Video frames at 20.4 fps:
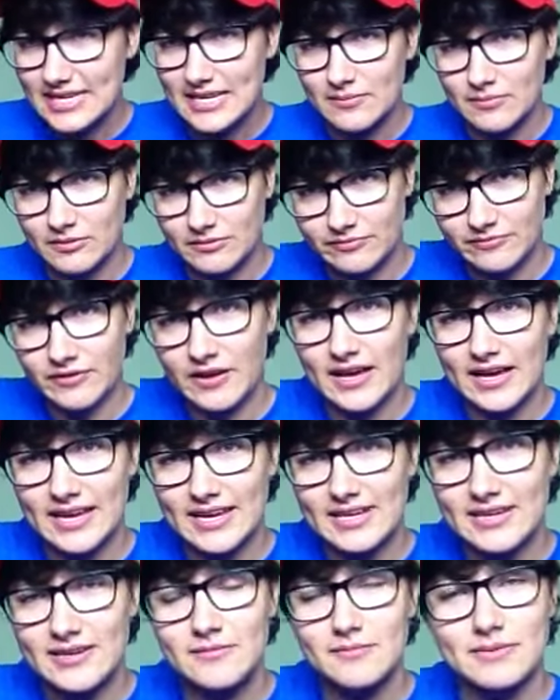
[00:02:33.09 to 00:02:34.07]
Kim are
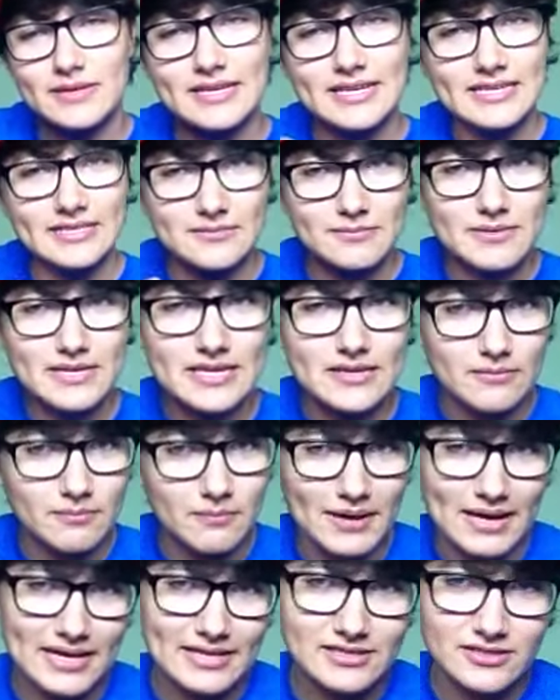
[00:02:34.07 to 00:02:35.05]
fine because me and
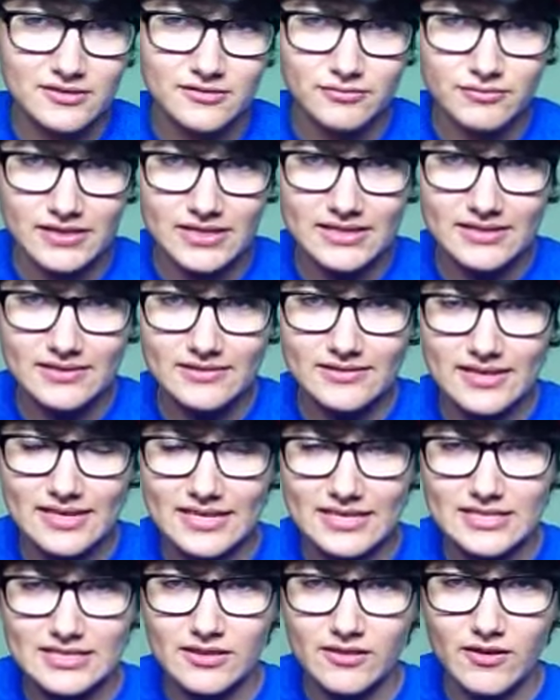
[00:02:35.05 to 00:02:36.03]
Max are fine. And
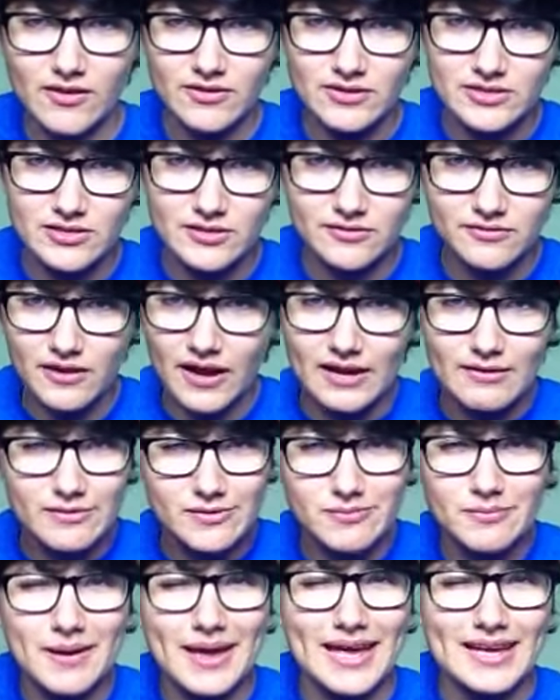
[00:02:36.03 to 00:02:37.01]
as long as you're fine
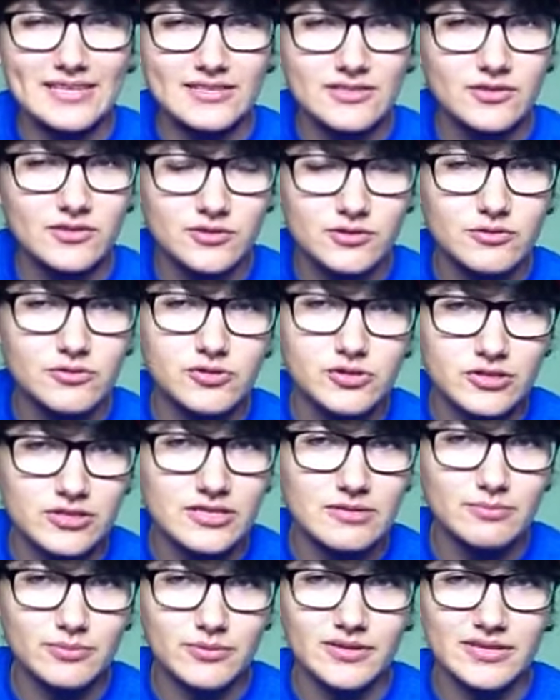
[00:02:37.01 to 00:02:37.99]
with Max, you're
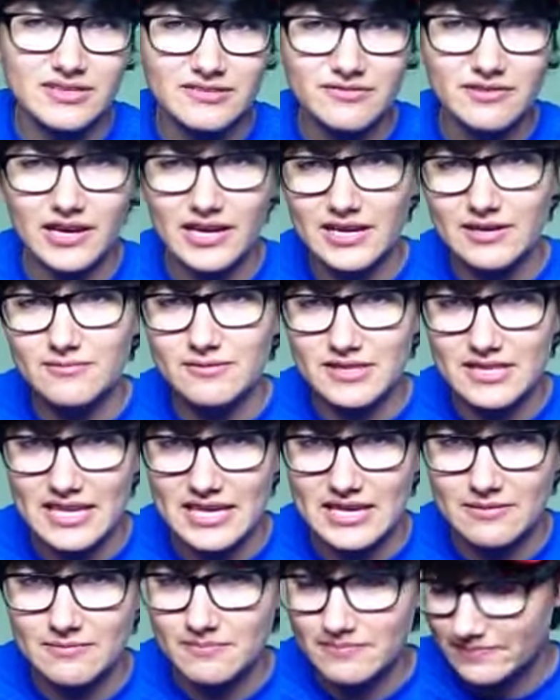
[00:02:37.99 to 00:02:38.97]
usually pretty fine with
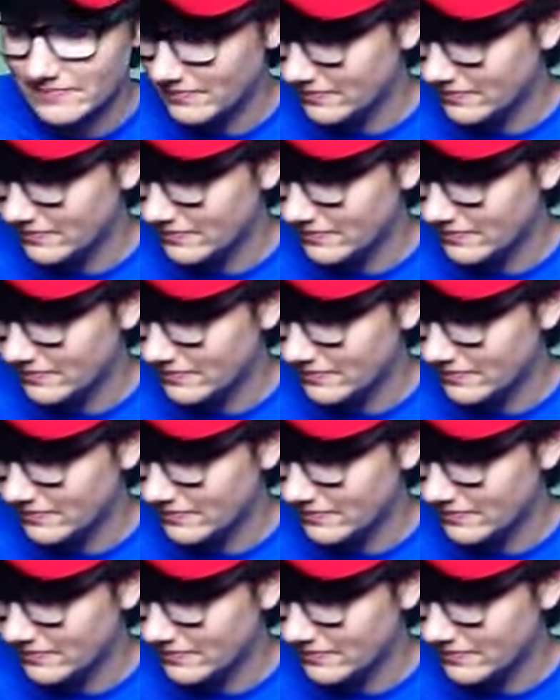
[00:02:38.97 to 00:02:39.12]
Kim.